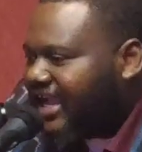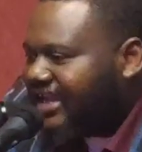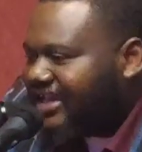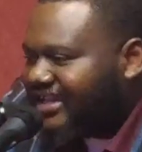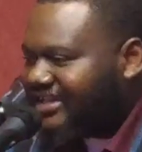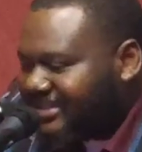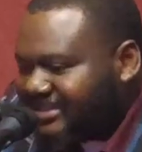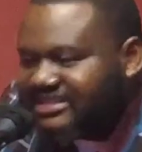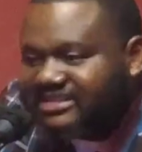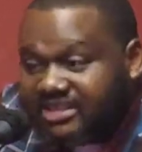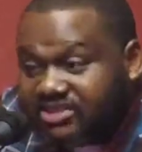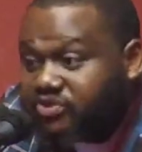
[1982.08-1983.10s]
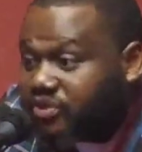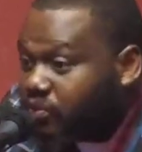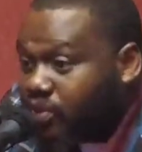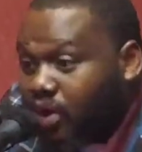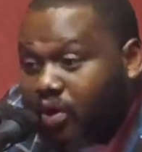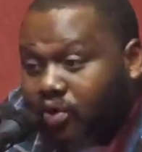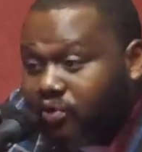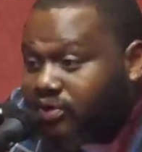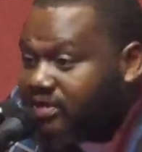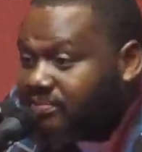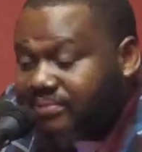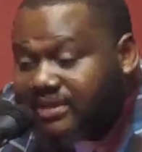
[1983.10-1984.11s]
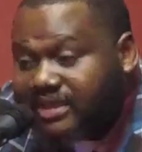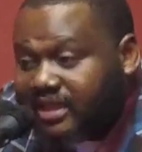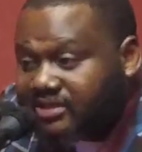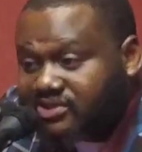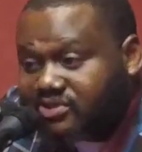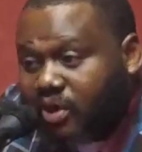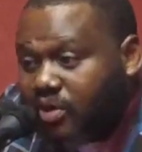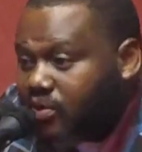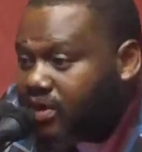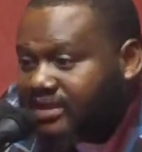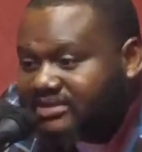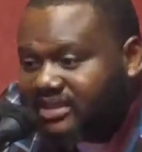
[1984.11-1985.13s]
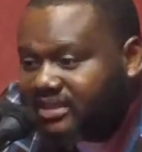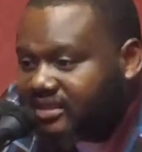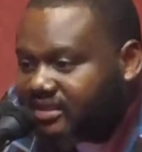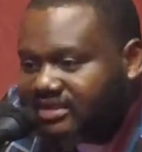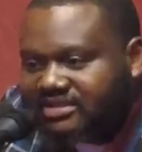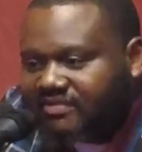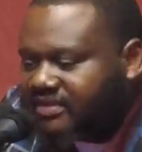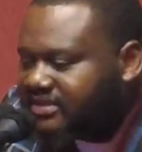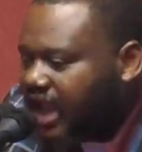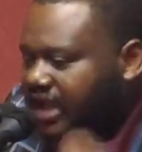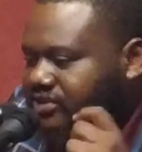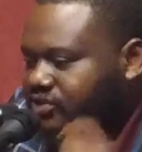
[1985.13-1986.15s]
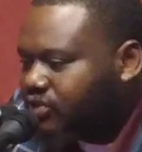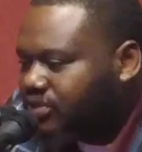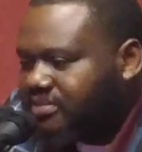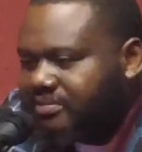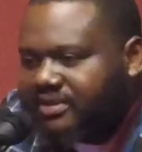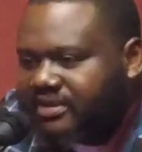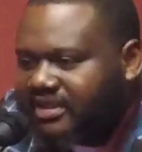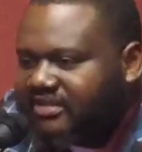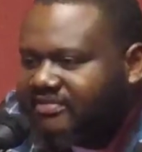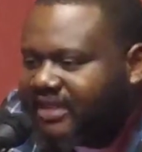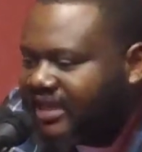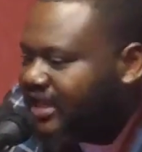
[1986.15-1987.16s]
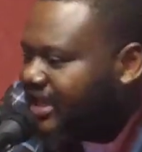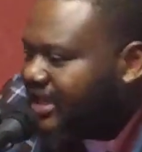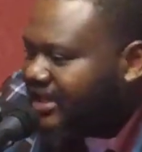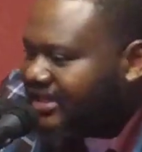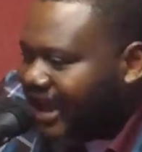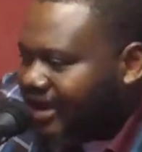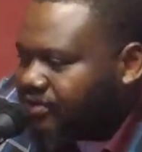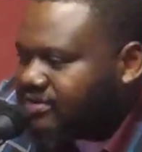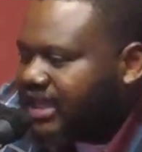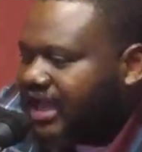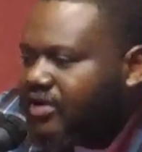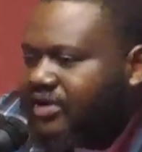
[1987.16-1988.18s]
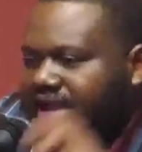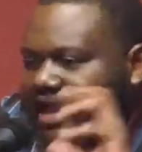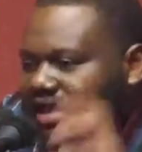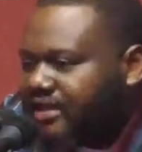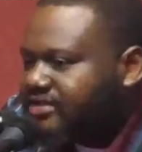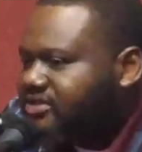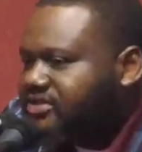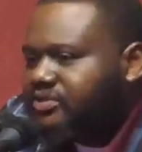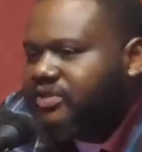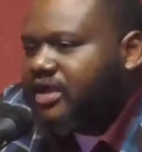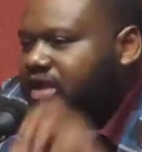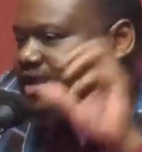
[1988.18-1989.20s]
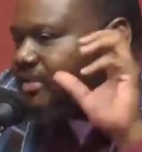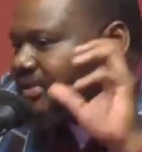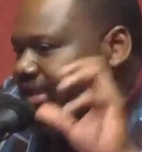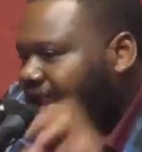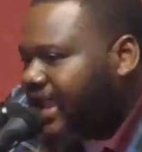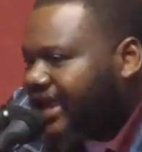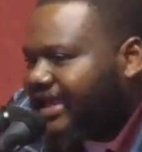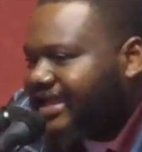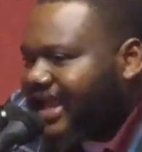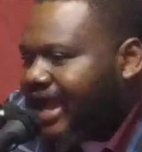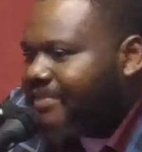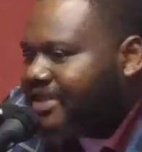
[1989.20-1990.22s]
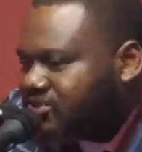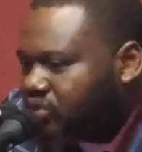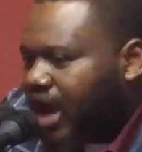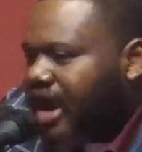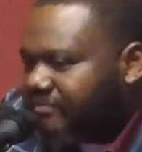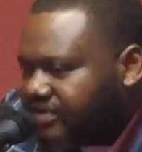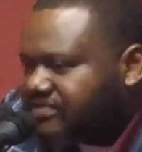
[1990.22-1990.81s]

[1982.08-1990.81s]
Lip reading: And this district will only be as strong as the least of us. I truly believe that downtown and LSU can be economic drivers